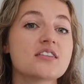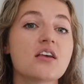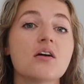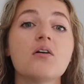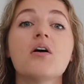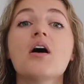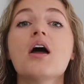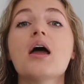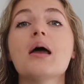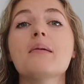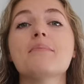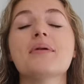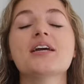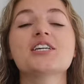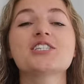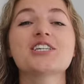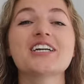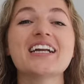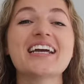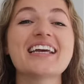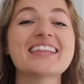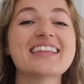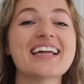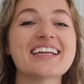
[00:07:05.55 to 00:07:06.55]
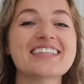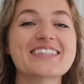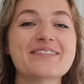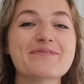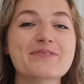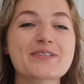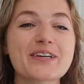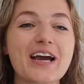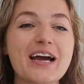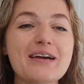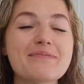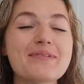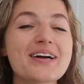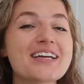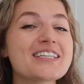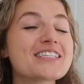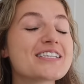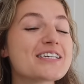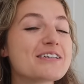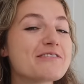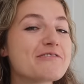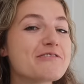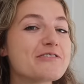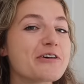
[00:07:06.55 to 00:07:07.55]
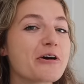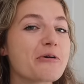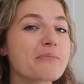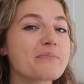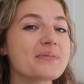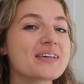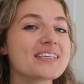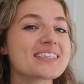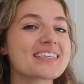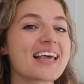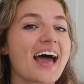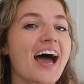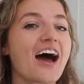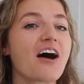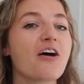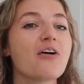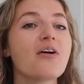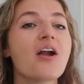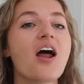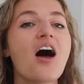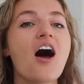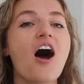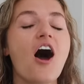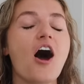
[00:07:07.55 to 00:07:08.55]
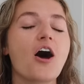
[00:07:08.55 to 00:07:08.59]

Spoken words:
So make sure to hit that subscribe button so you don't miss out